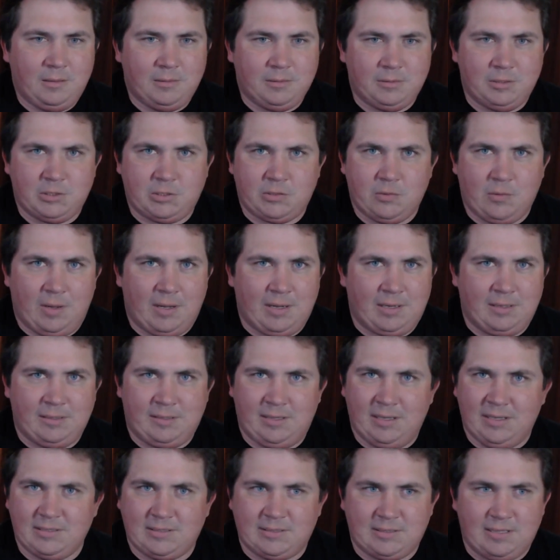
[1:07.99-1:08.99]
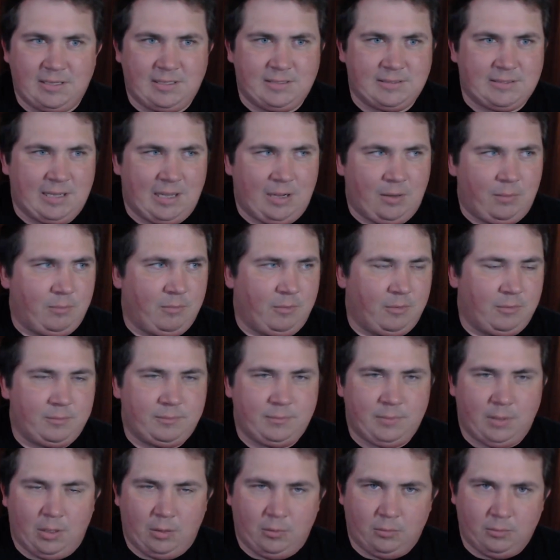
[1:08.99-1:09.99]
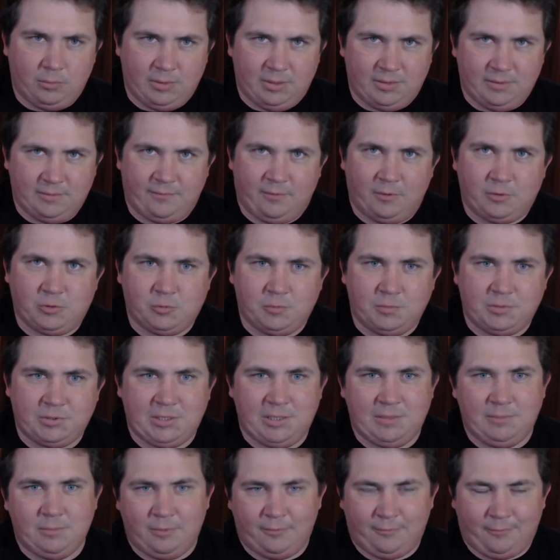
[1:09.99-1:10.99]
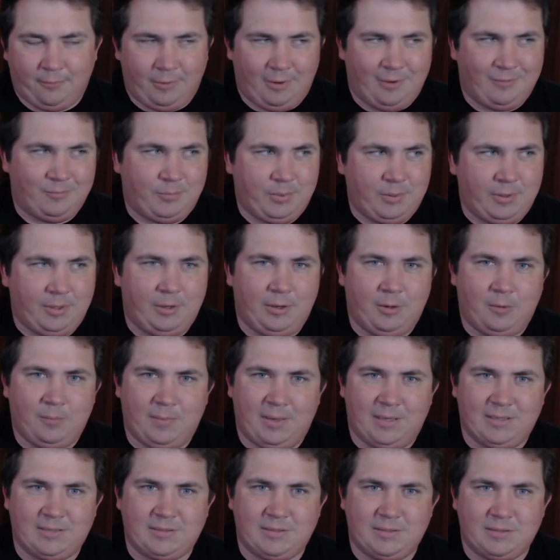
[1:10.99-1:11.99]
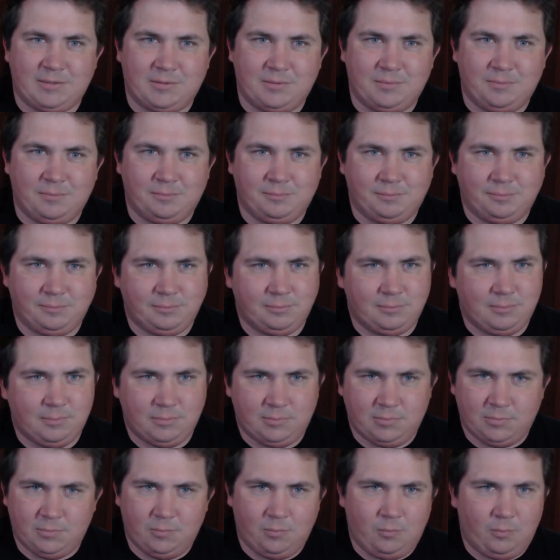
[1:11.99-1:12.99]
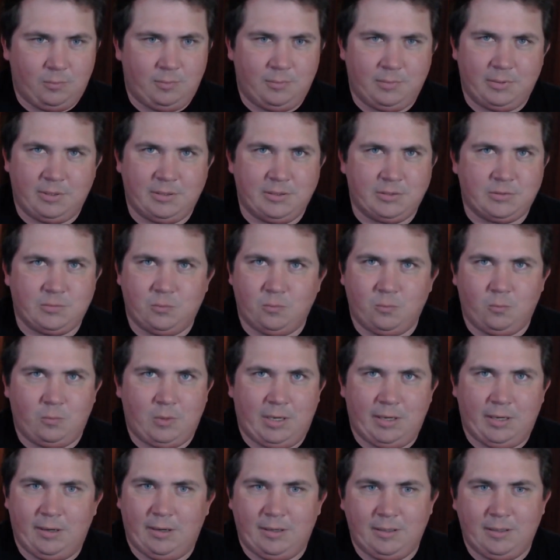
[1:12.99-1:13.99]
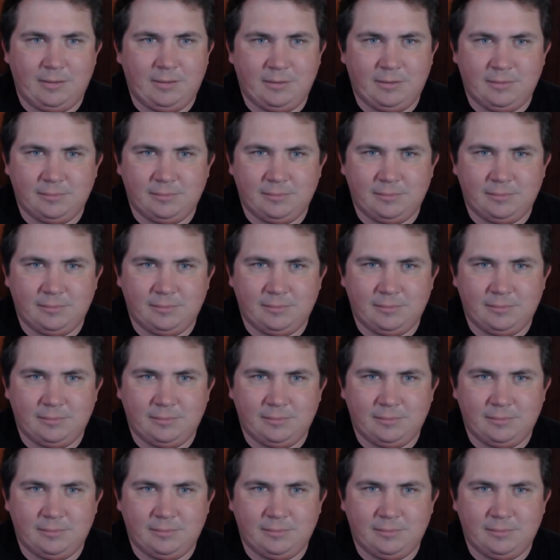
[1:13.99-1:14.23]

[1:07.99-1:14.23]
just so I can test things out on a virtual machine before I put it on my system, because why not?